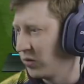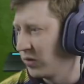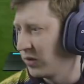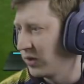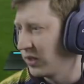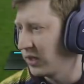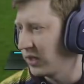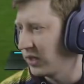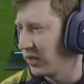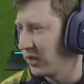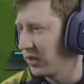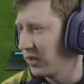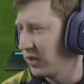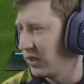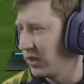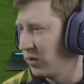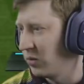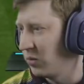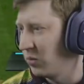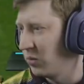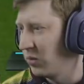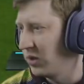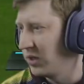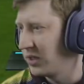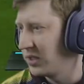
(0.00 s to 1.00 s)
back
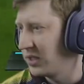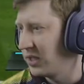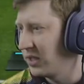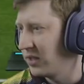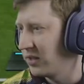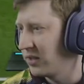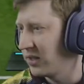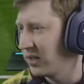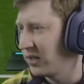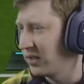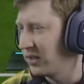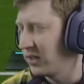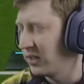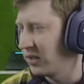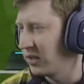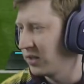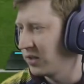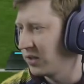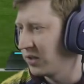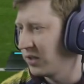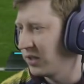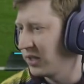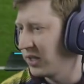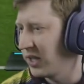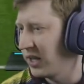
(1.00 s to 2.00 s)
out wide here to
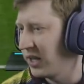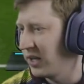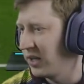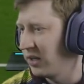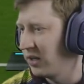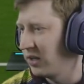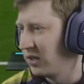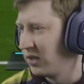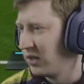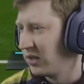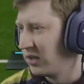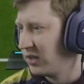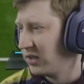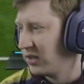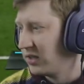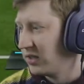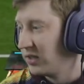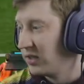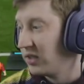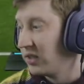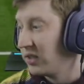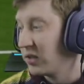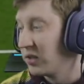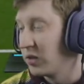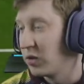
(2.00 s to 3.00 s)
Adelakun again.
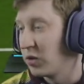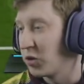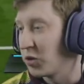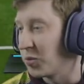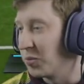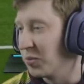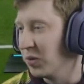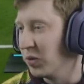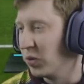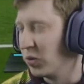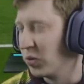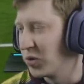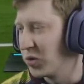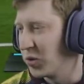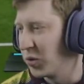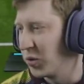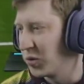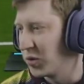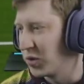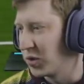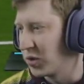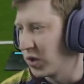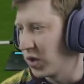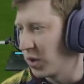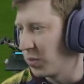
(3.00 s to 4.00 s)
Caused me all
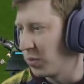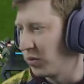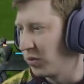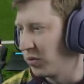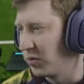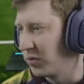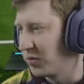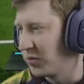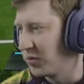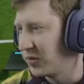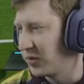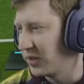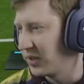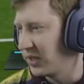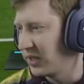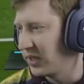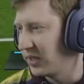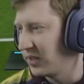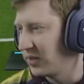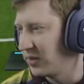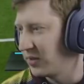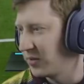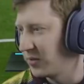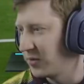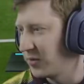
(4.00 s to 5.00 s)
sorts of trouble for
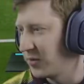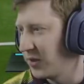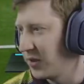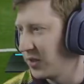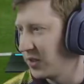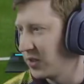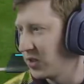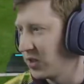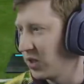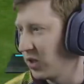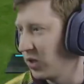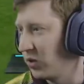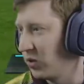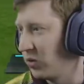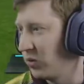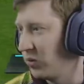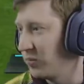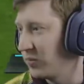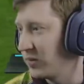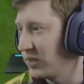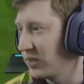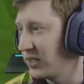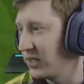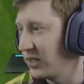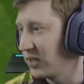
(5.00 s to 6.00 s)
the first goal,
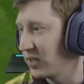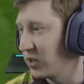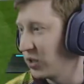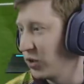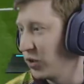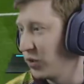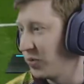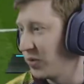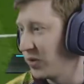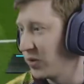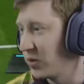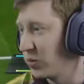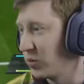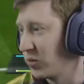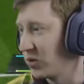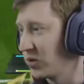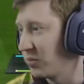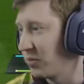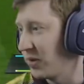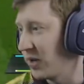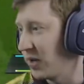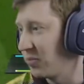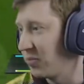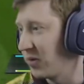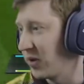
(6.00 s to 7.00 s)
and that's looping towards
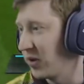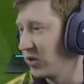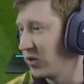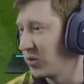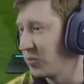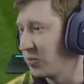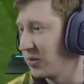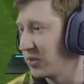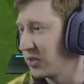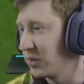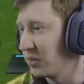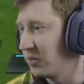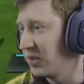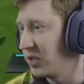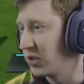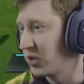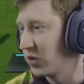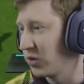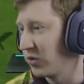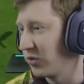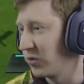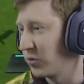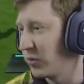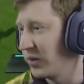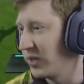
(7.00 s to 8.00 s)
the back post, but
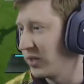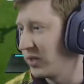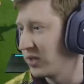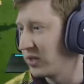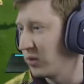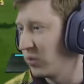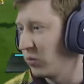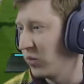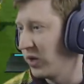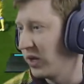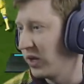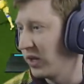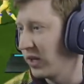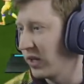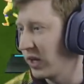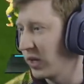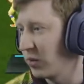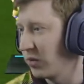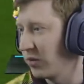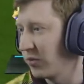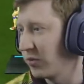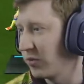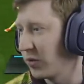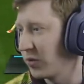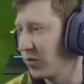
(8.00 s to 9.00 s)
Dimitrov wins it well.
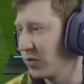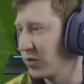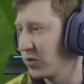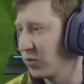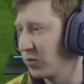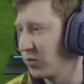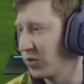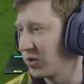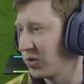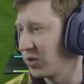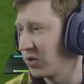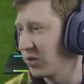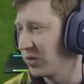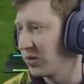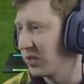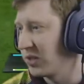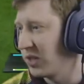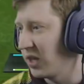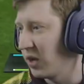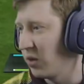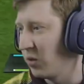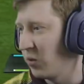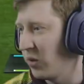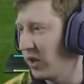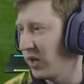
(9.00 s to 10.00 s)
Harry Forrester will just look to
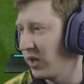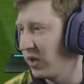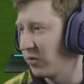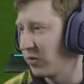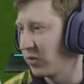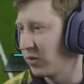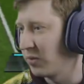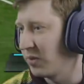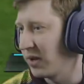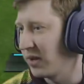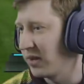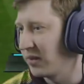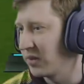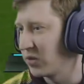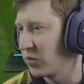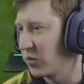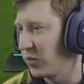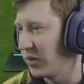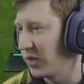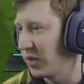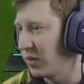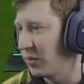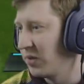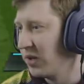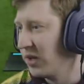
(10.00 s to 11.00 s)
get away from the man that's
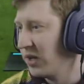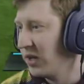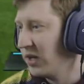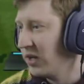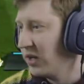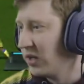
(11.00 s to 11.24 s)
with him.